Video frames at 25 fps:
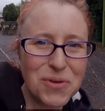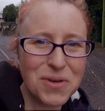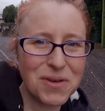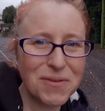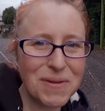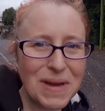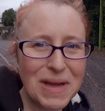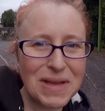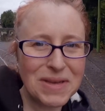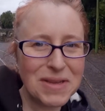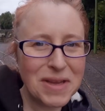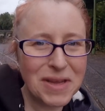
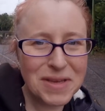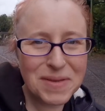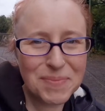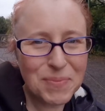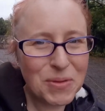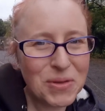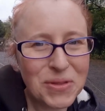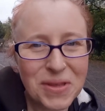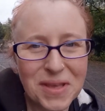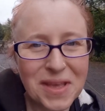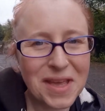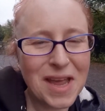walk around.
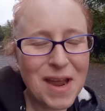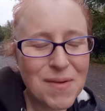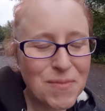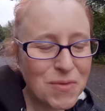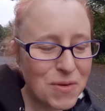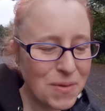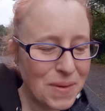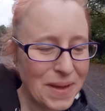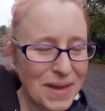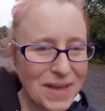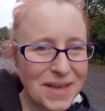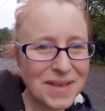I'd put the
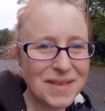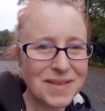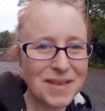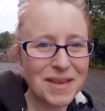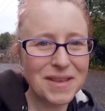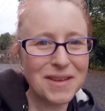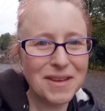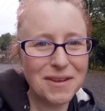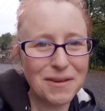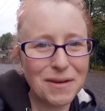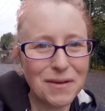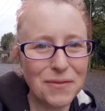camera away because
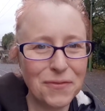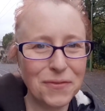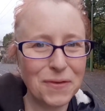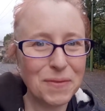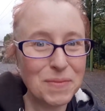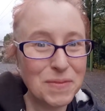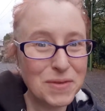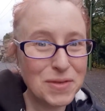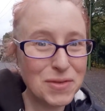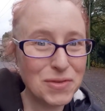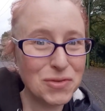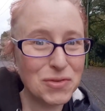I know I
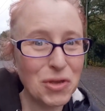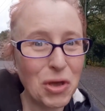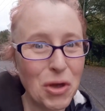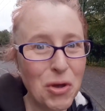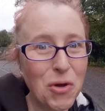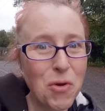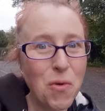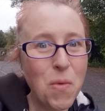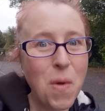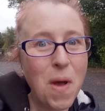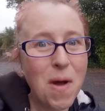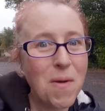filmed
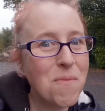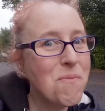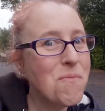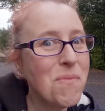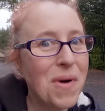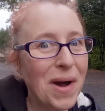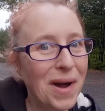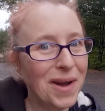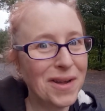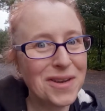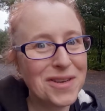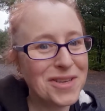so
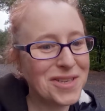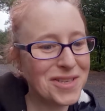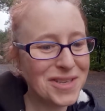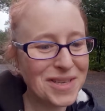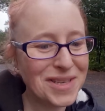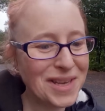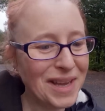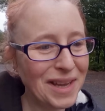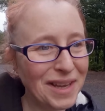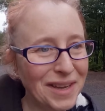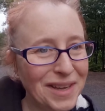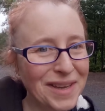much
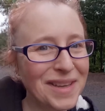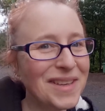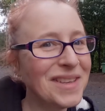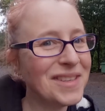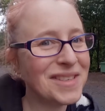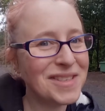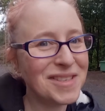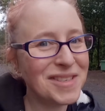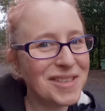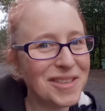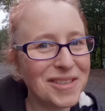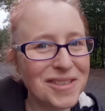today.
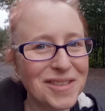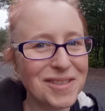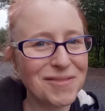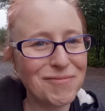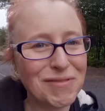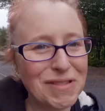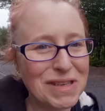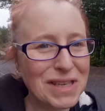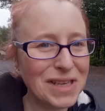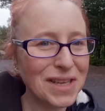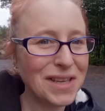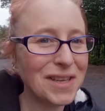It's
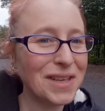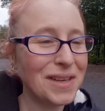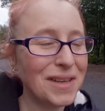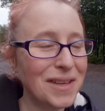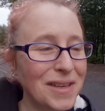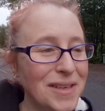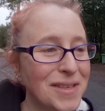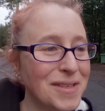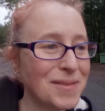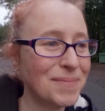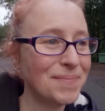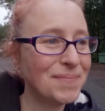just
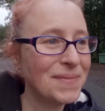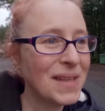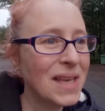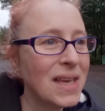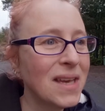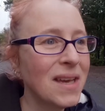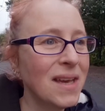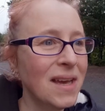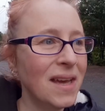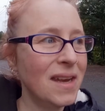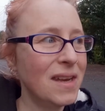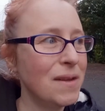ridiculous.
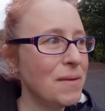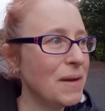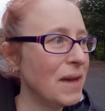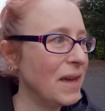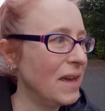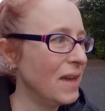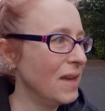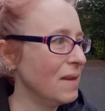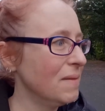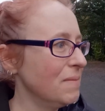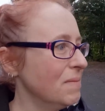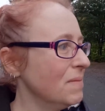
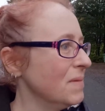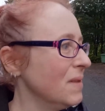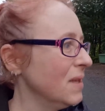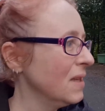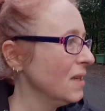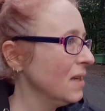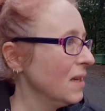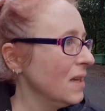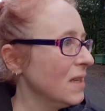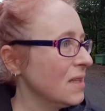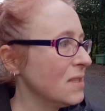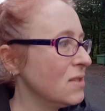Anyway,
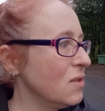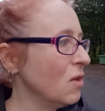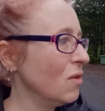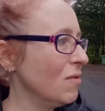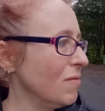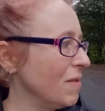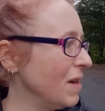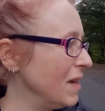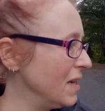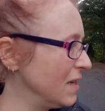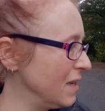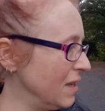it's
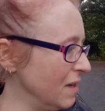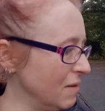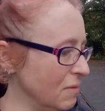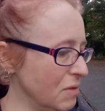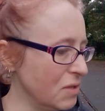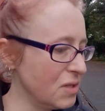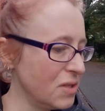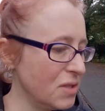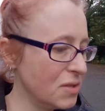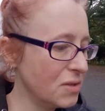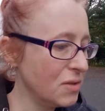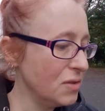not raining,
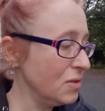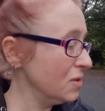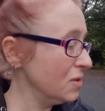which is